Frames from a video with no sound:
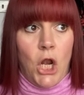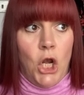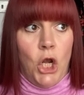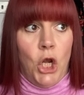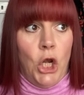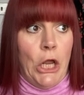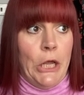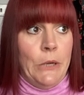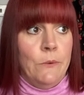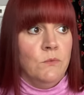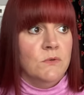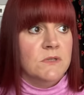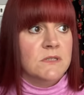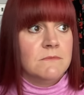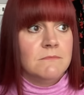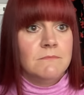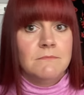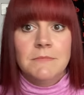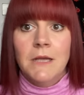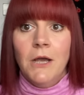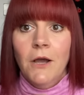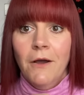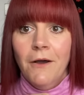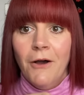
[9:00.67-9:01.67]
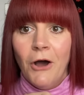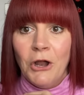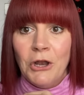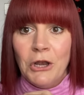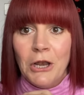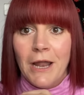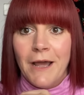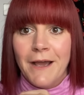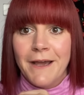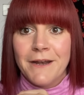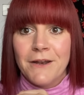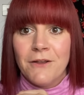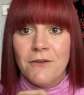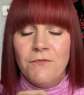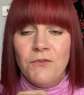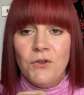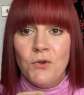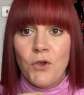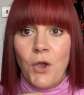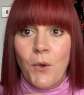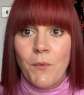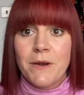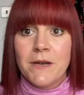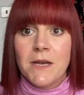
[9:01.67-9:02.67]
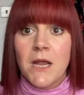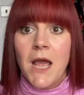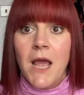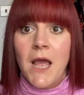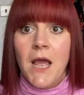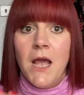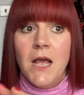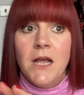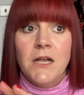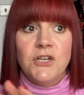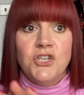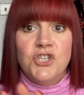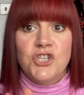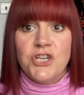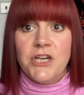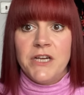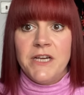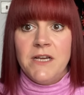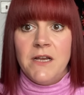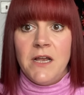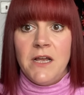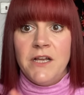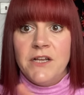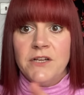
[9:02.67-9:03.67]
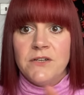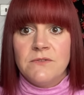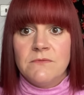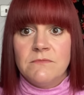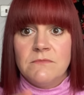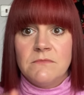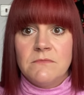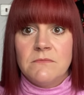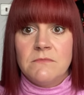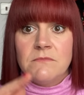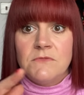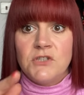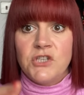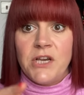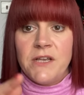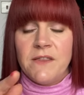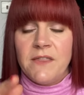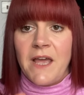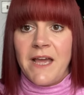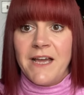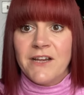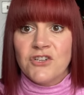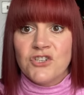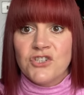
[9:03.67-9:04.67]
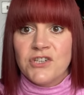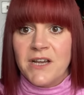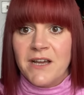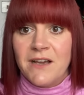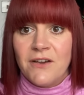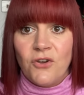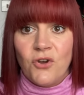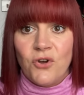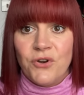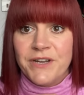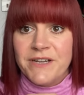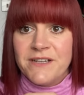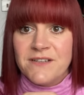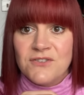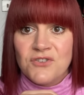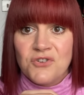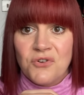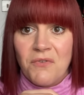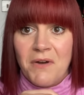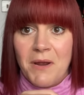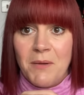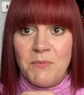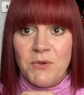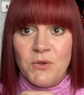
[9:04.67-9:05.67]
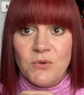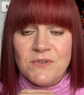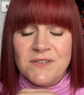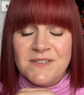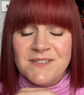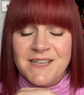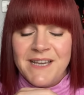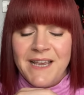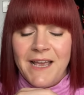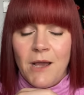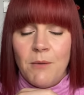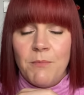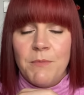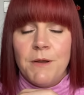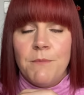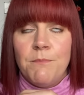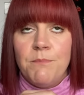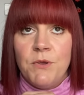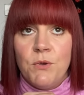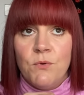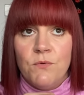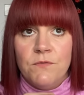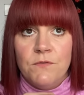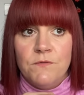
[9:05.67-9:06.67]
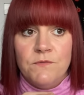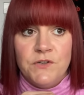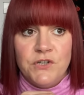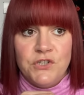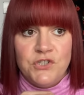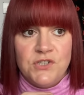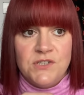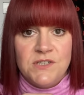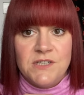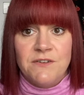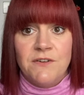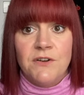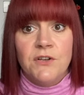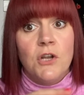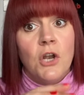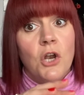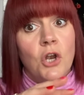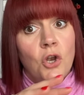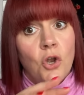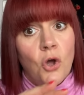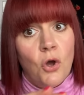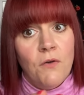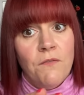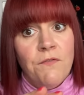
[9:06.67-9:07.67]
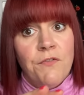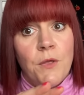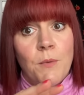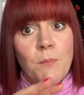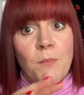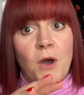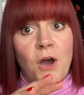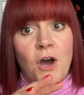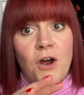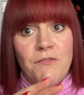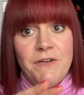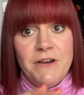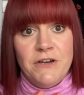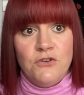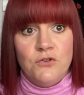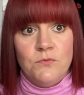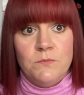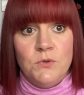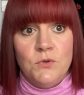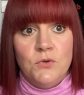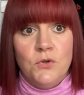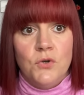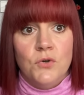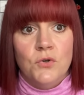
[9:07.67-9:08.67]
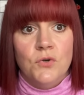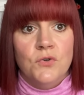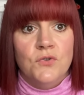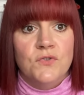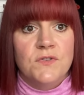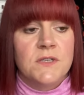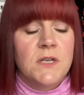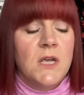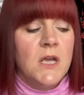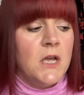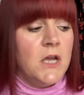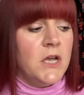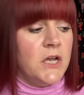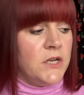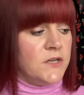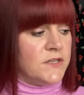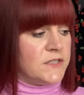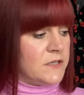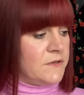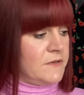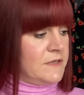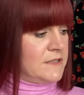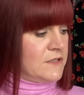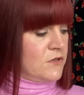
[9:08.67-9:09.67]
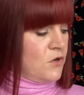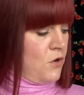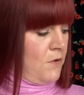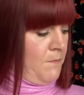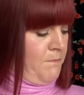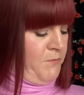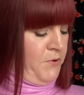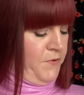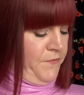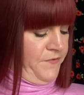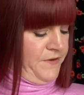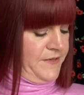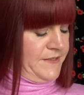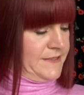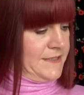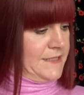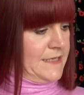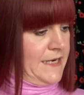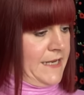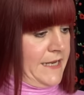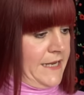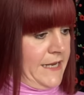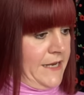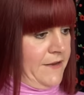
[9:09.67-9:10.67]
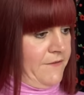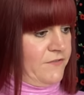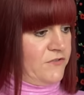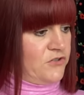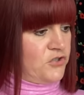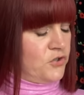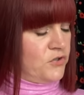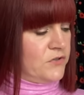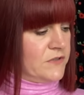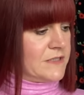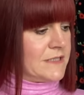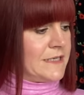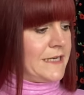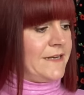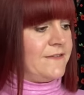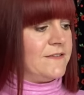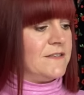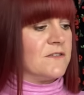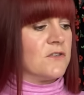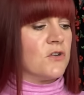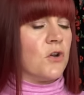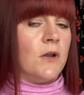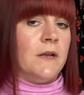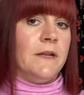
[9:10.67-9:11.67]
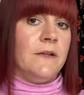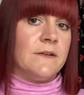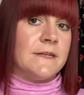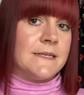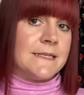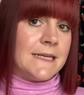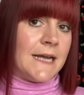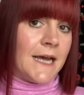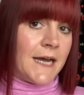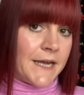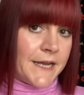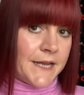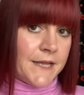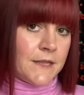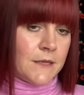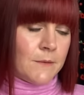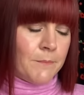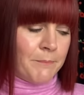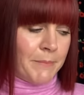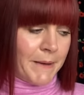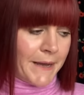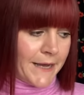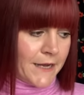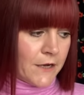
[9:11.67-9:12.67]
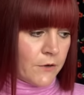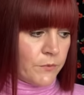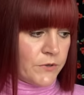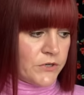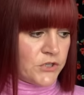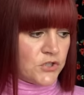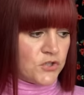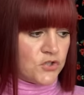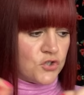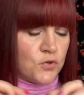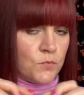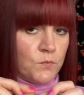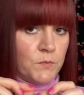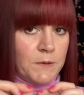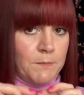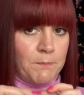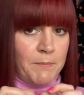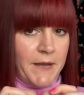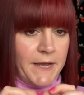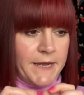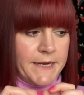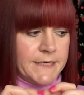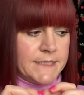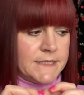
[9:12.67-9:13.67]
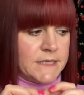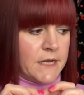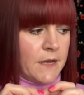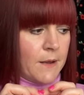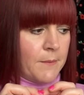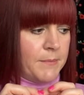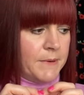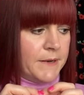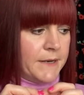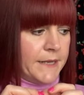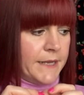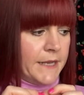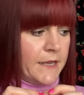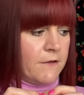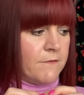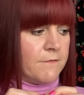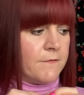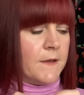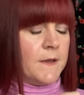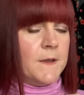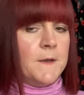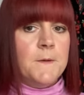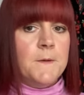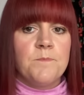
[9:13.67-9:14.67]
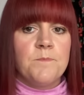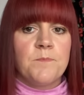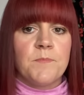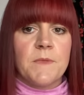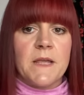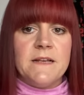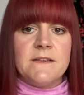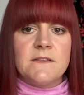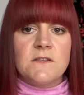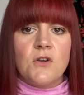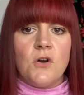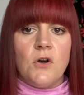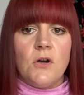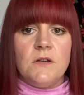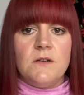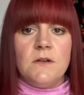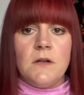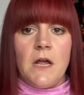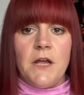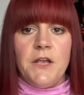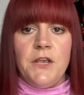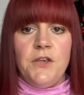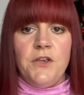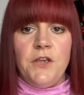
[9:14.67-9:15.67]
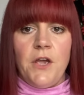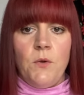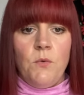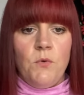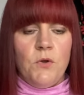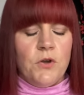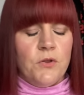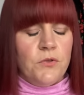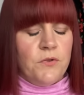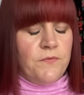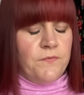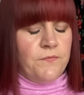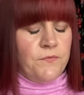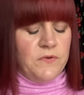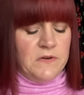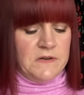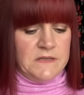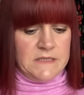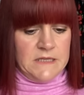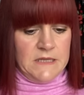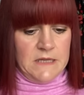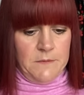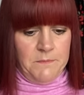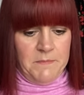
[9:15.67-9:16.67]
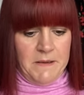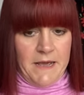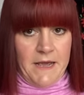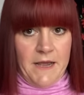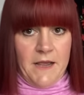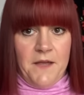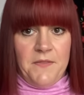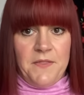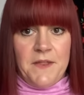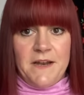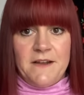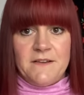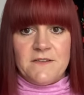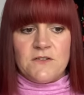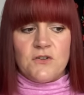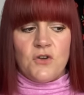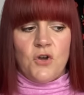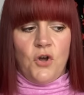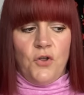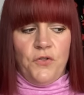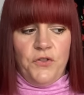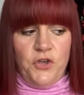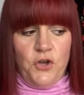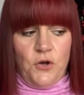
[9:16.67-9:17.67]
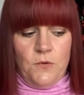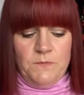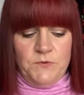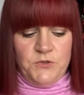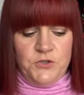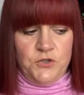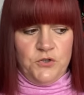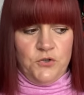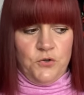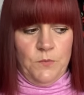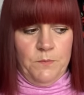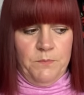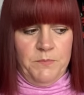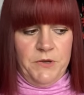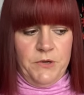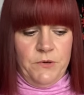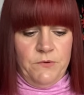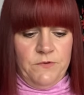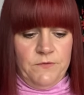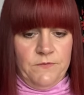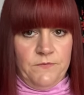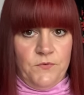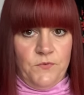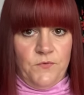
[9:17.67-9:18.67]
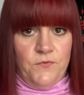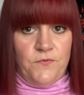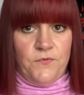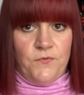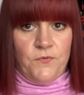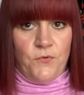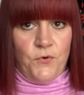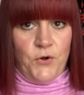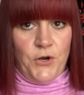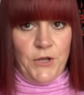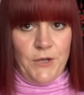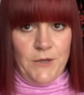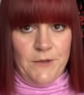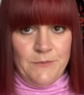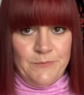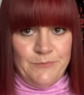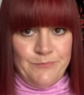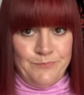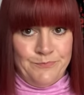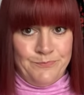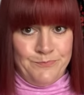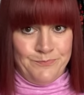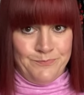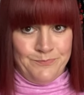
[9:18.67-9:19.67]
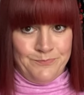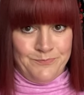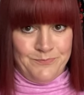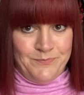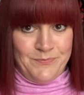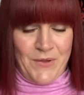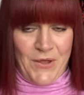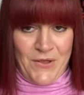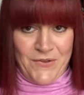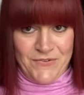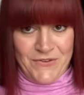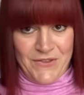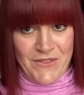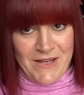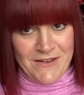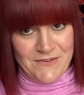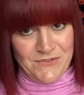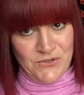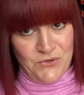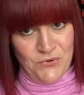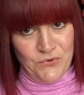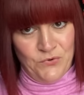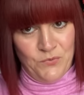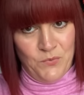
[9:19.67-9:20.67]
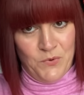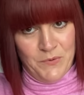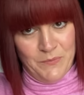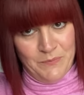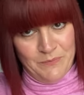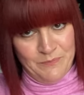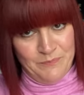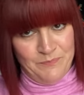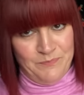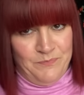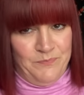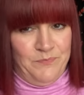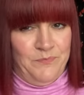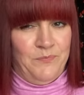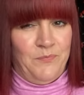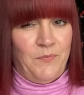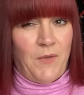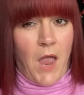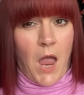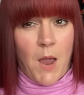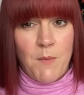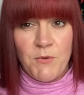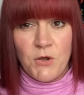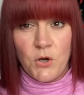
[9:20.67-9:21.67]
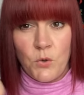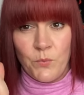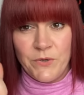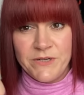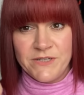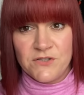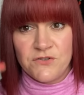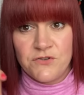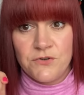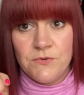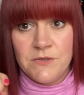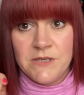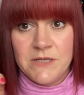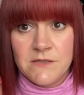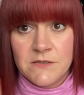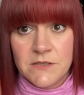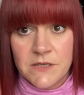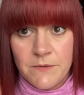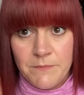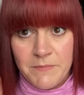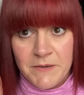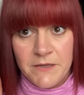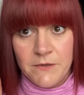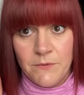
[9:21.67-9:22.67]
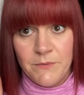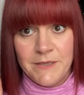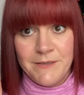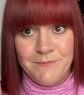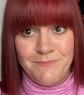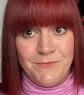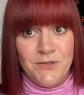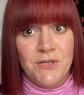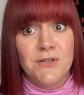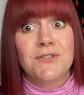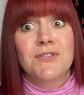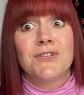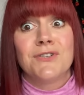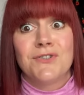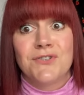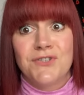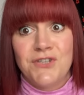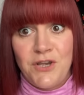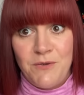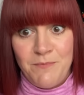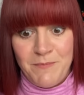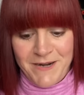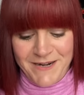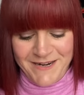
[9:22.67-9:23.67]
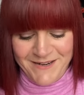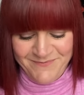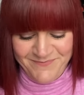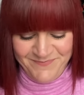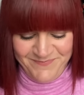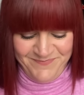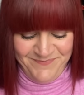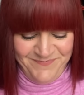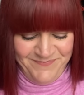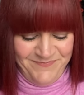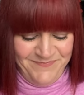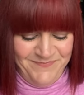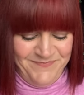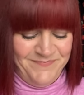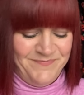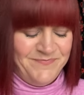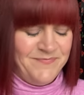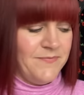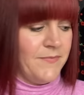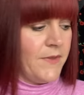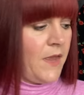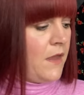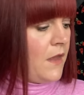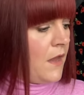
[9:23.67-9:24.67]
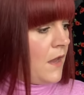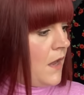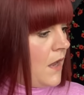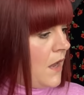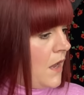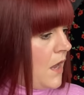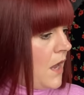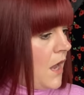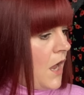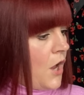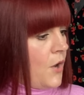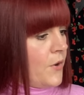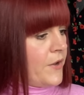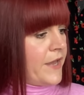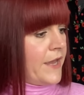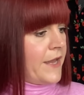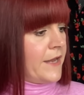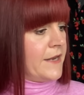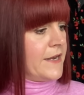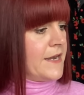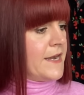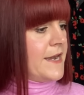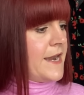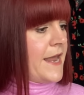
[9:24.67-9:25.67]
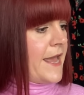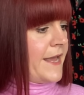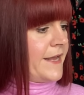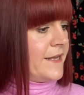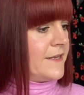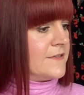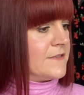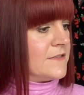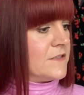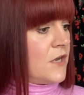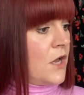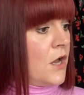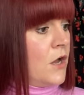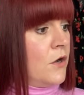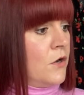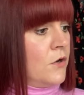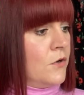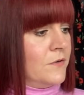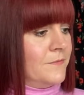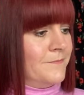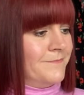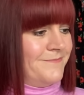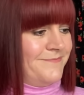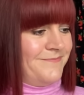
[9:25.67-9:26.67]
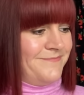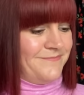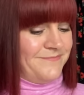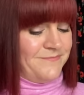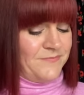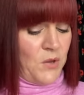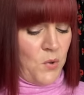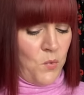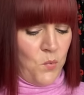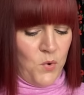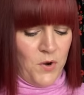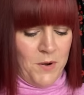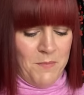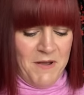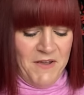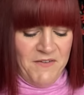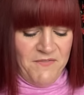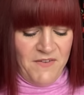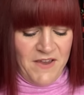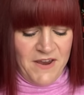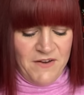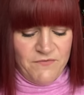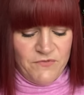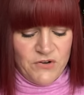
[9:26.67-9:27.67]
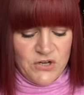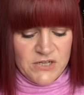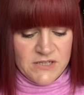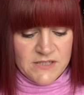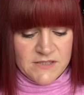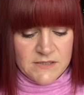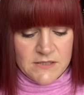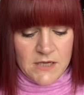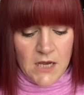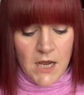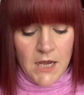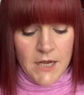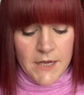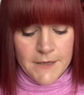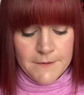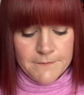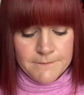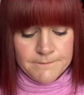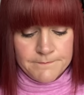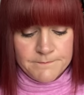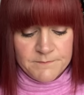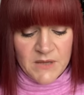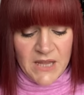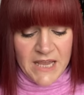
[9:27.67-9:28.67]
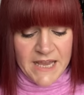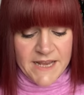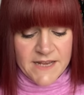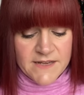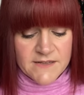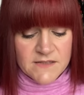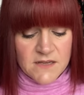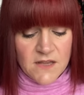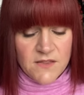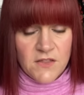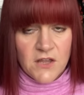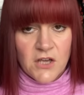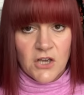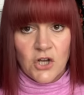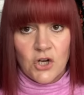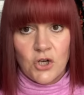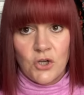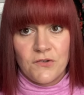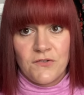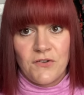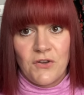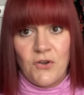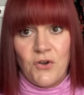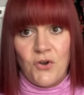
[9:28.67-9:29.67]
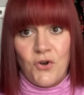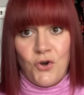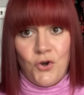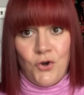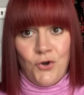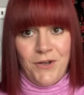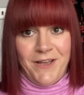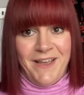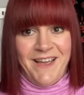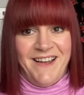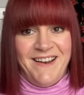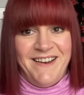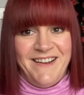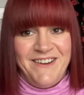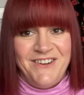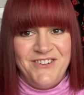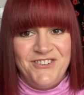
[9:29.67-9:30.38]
loads online. If you go and check the hashtag on Instagram, you'll see how many beautiful versions there are. A lot of them are in double gauze. So it's got puffy sleeves, short sleeves. It's got a little tie at the back, which is done with binding, I believe. It's got a yoke at the front and the back, and then it's got the optional beautiful frill. So that's a good one. I'm going to whiz through these though, by the way, because there's so many. Okay, next. Oh, one of my favourites is the Closet Core Calais